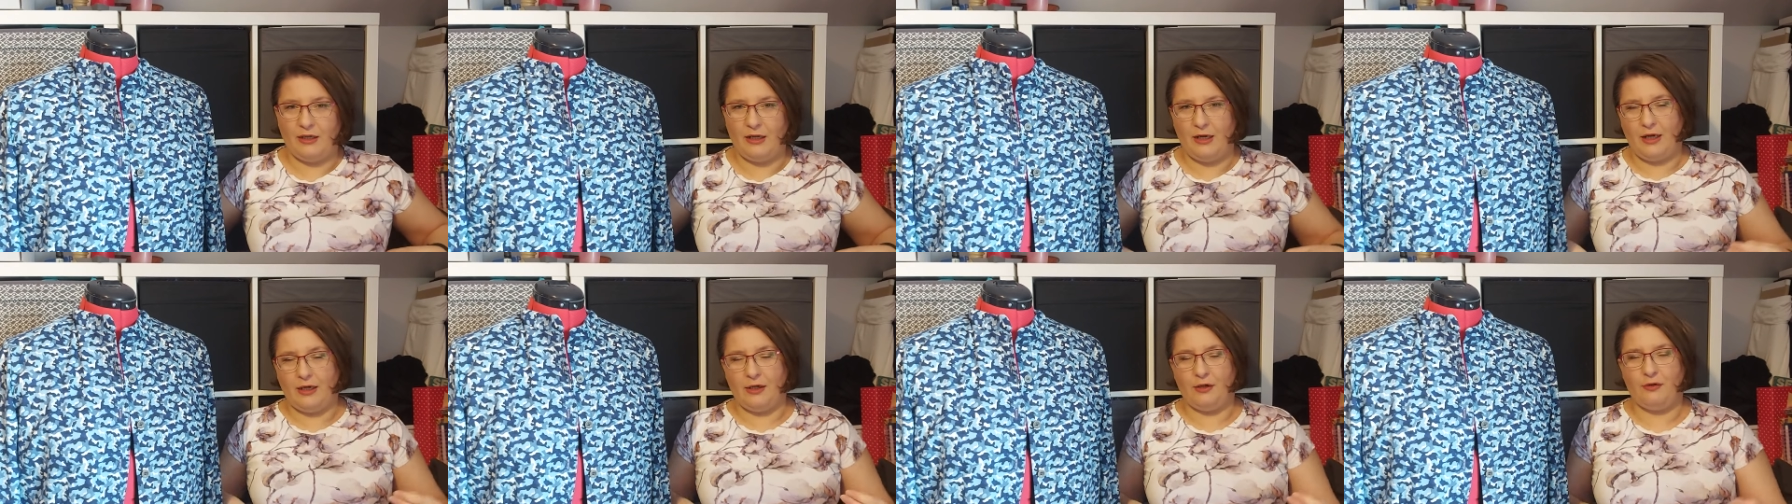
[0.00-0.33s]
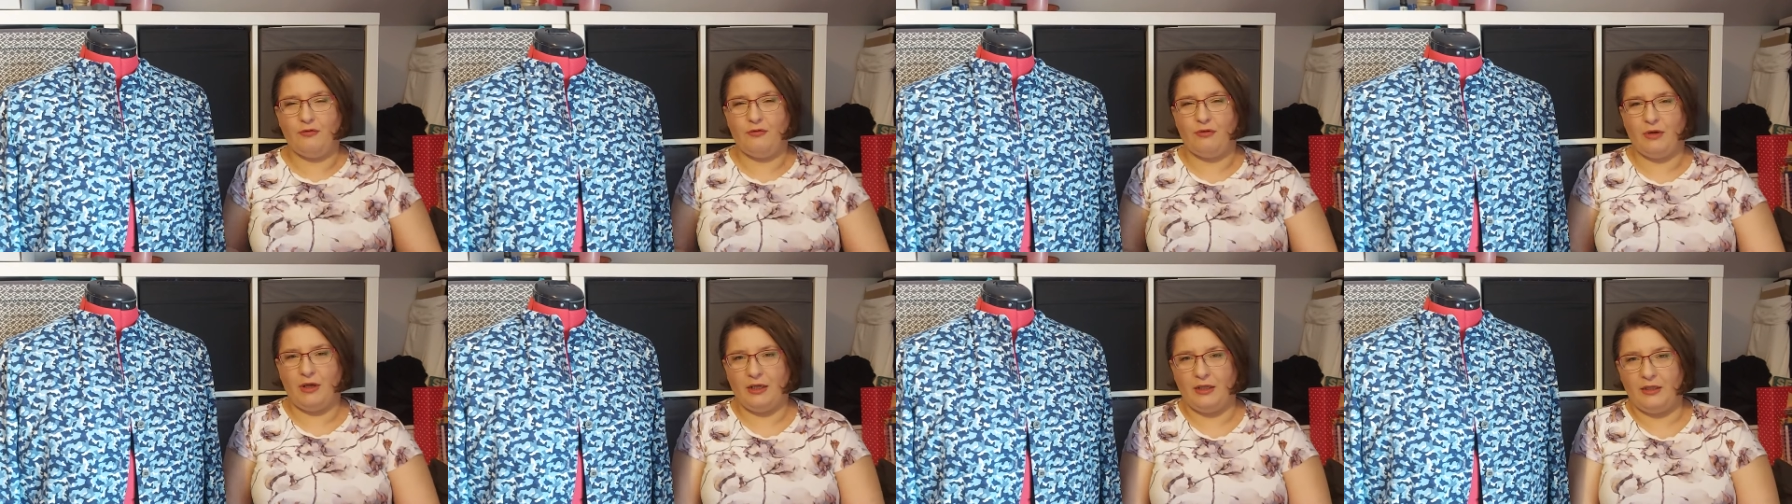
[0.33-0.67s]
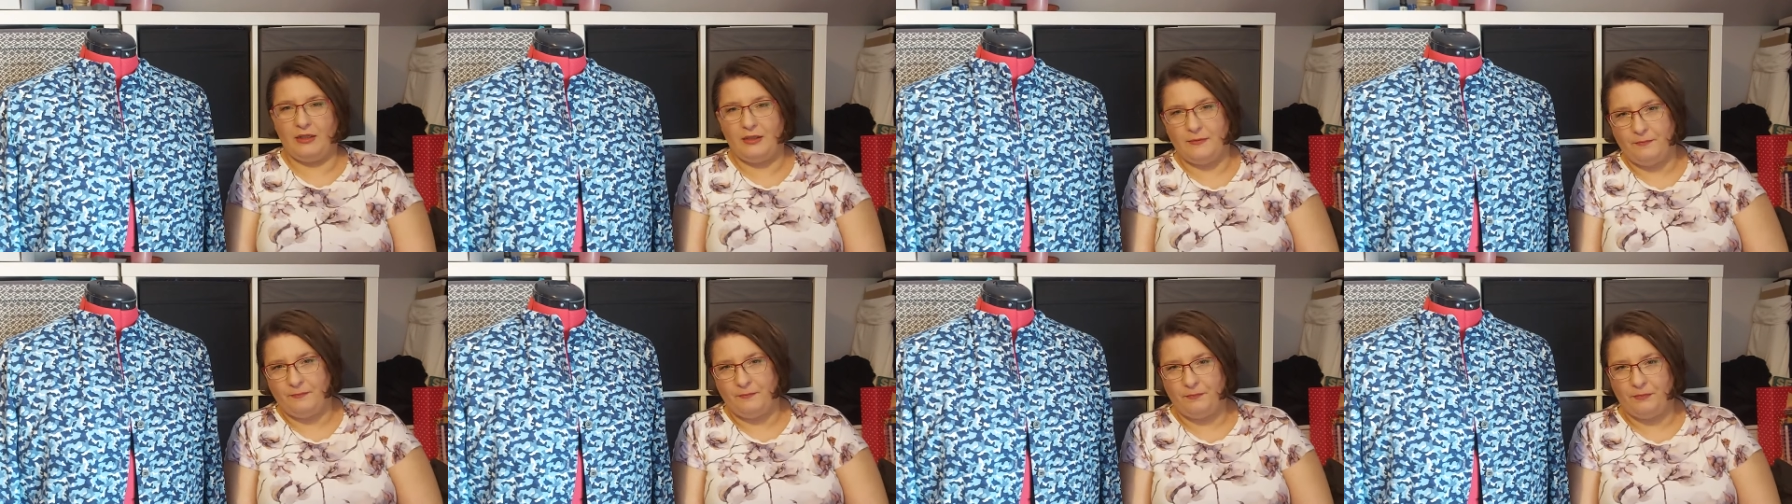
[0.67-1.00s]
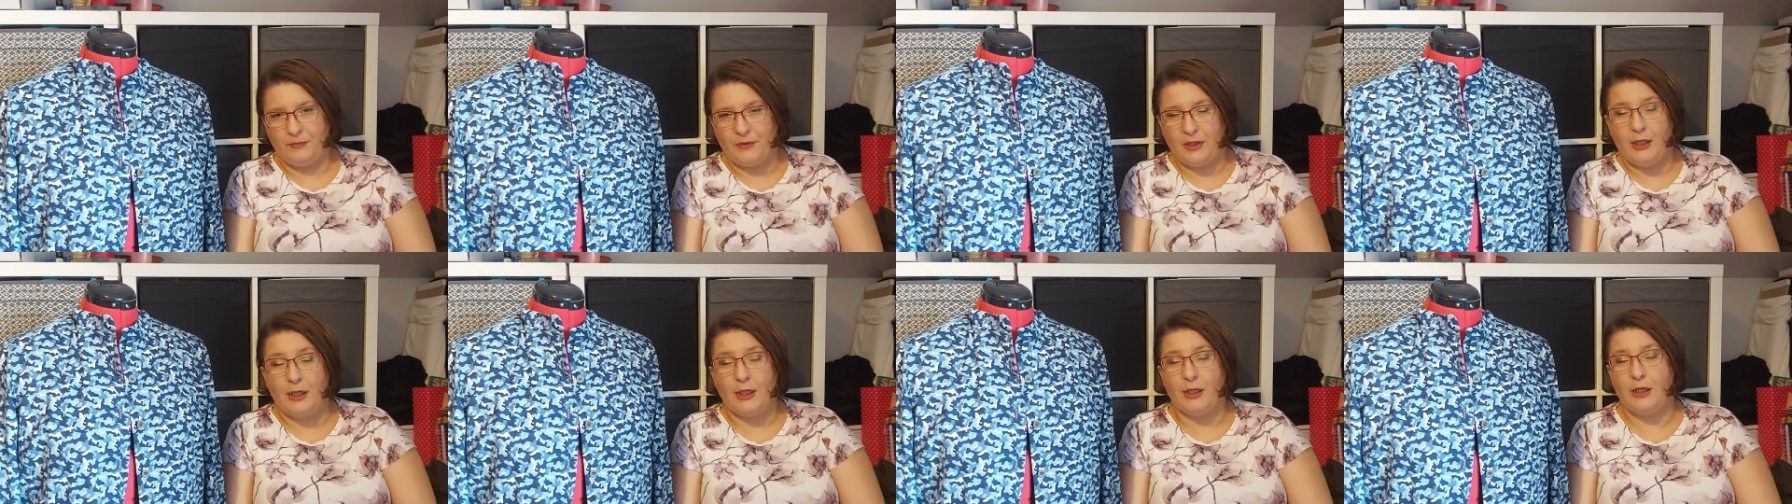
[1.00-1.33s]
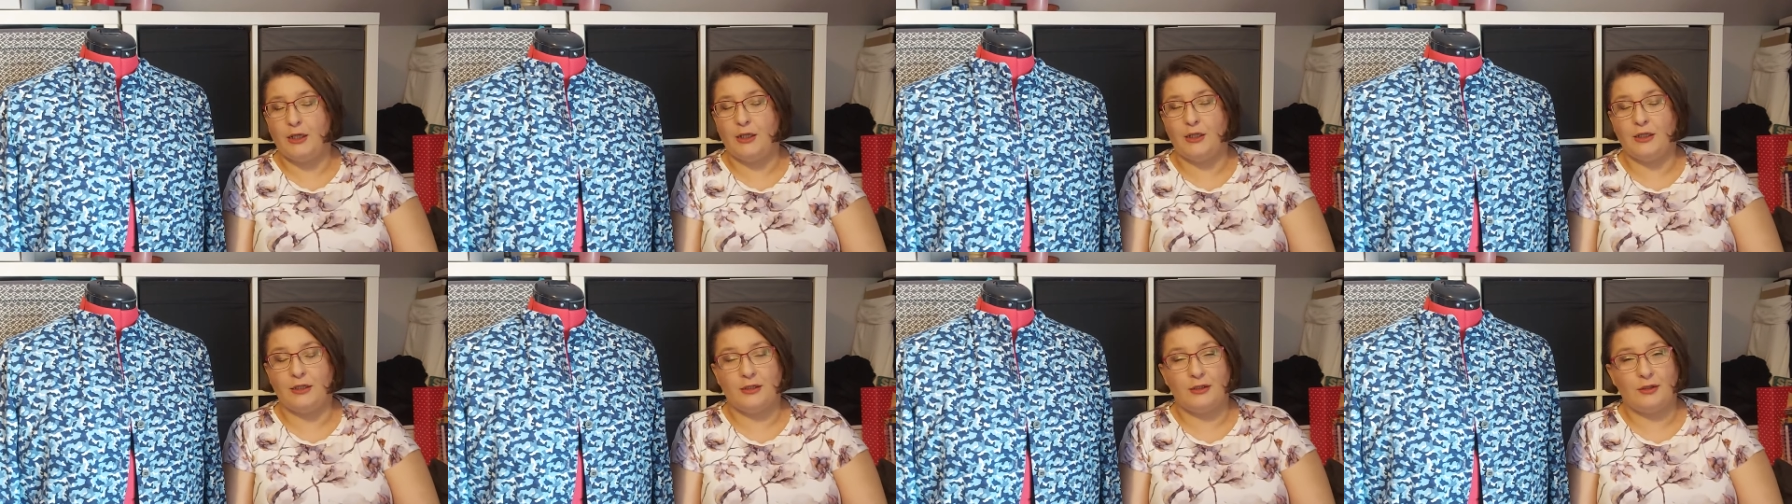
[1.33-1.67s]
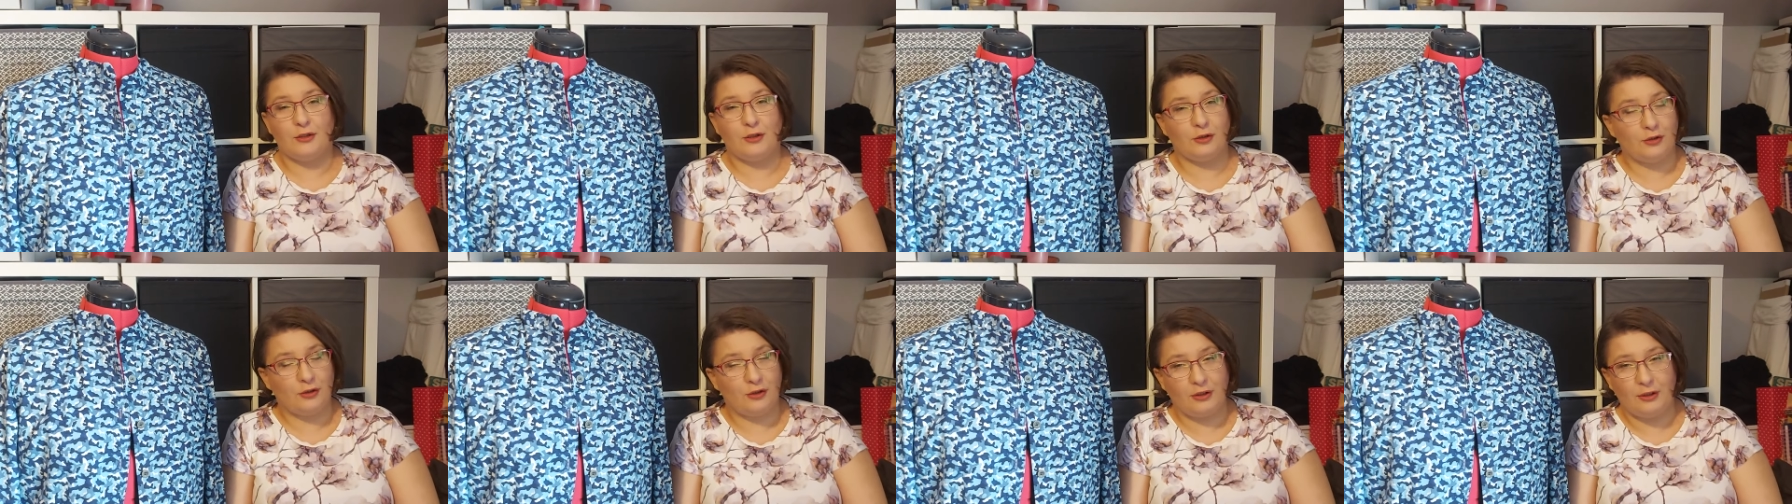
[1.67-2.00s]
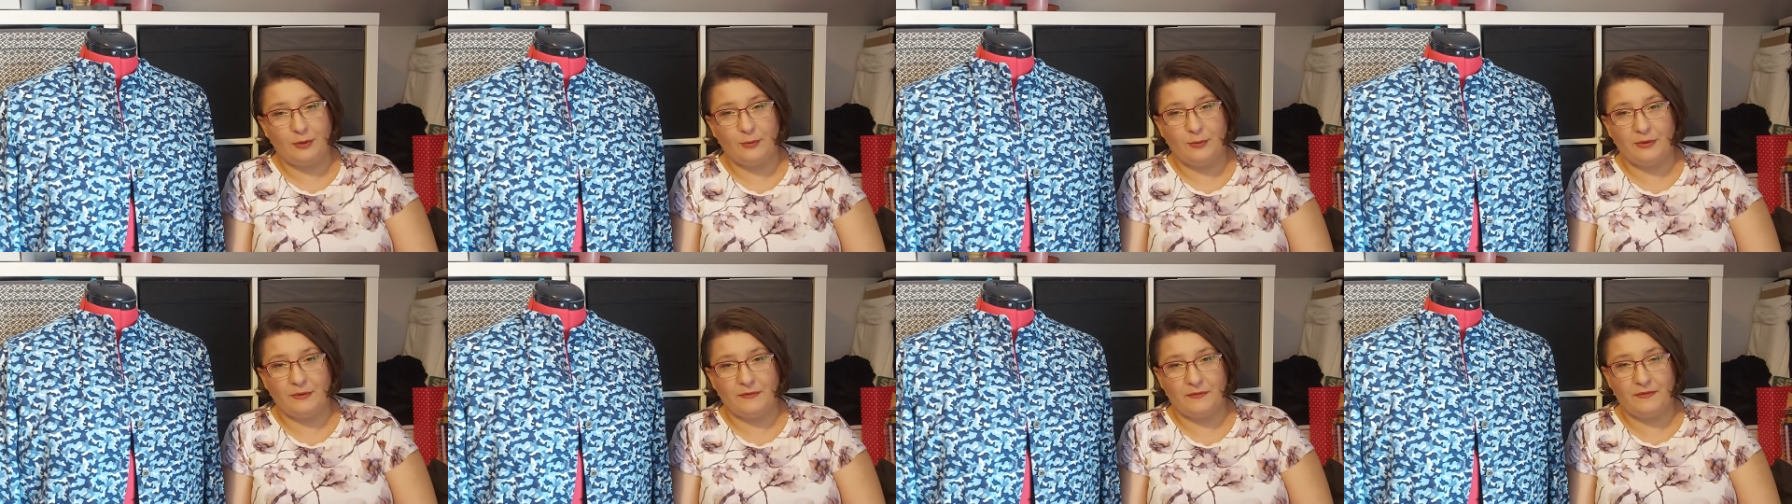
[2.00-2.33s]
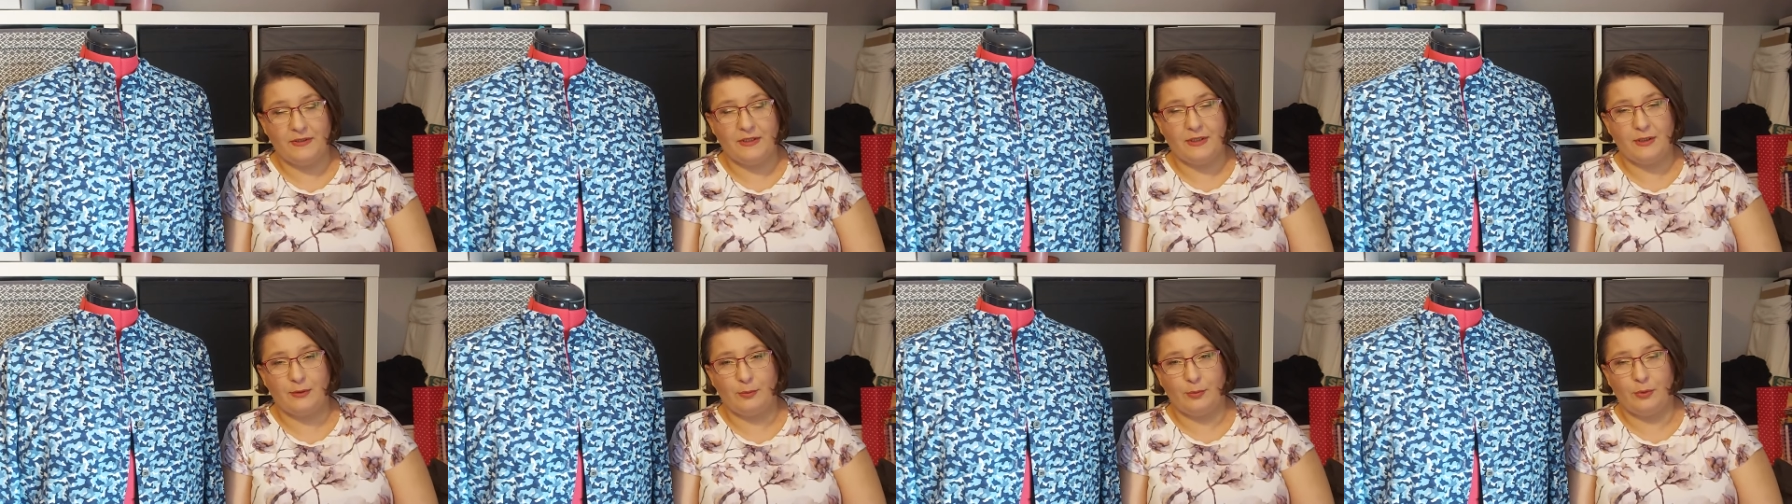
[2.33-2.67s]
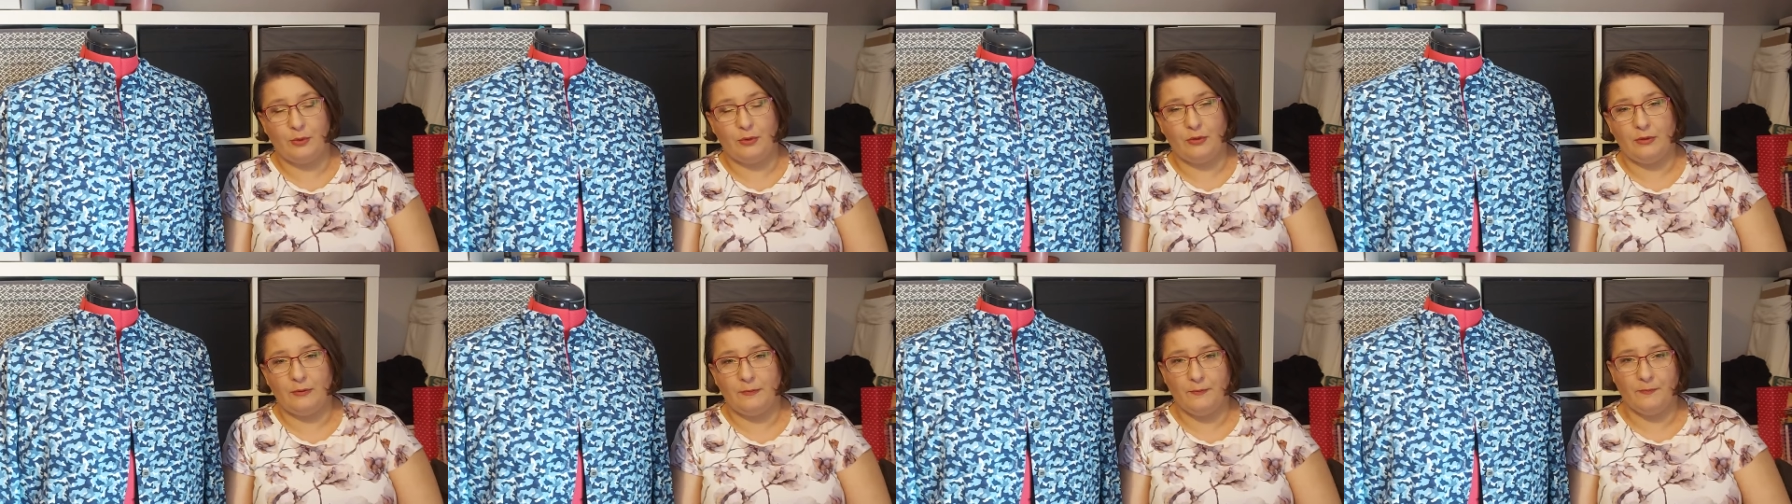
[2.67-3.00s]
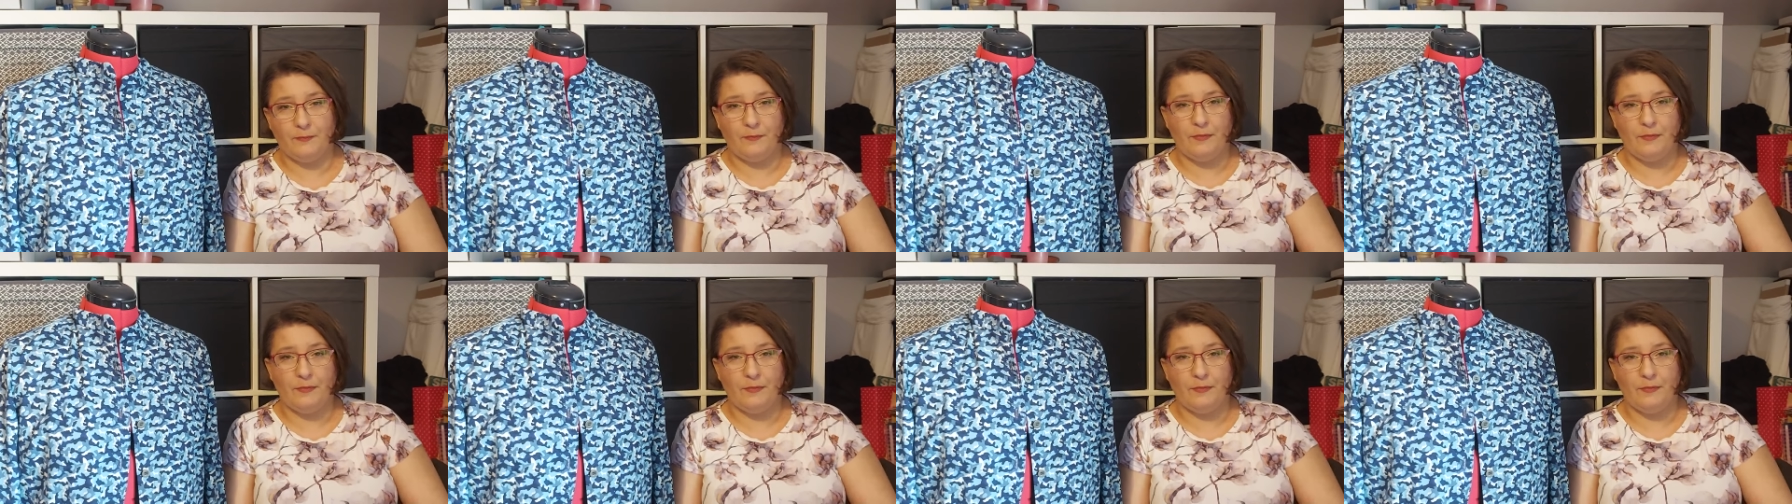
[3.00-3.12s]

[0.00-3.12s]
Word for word: i tried it's not going to be visible